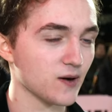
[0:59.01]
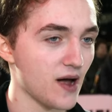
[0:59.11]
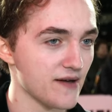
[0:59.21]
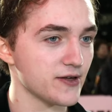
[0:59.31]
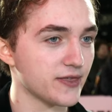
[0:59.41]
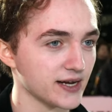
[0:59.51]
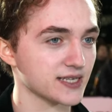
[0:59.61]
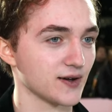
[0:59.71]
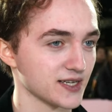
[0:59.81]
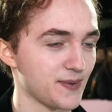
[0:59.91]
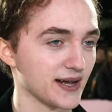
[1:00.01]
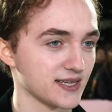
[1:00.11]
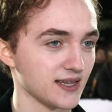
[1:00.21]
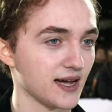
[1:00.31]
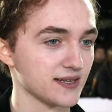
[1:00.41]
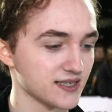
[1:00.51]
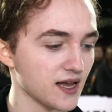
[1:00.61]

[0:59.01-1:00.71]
Quite a few things to expect in that.